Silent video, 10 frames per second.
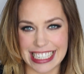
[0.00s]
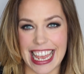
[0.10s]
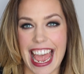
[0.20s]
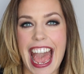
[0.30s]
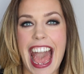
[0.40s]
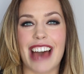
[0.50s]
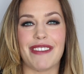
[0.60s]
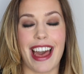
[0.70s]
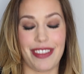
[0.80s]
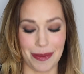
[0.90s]
to
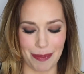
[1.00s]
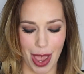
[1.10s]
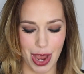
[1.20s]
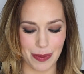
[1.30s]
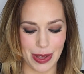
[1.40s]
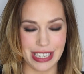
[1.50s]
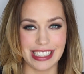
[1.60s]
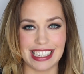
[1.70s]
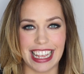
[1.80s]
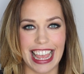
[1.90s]
have at the
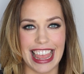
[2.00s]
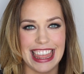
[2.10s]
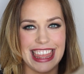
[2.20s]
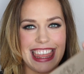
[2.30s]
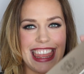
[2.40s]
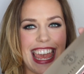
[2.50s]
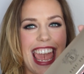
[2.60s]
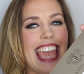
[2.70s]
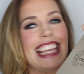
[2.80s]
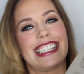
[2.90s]
moment
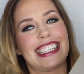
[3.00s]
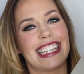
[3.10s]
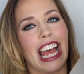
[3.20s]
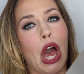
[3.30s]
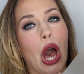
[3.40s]
this.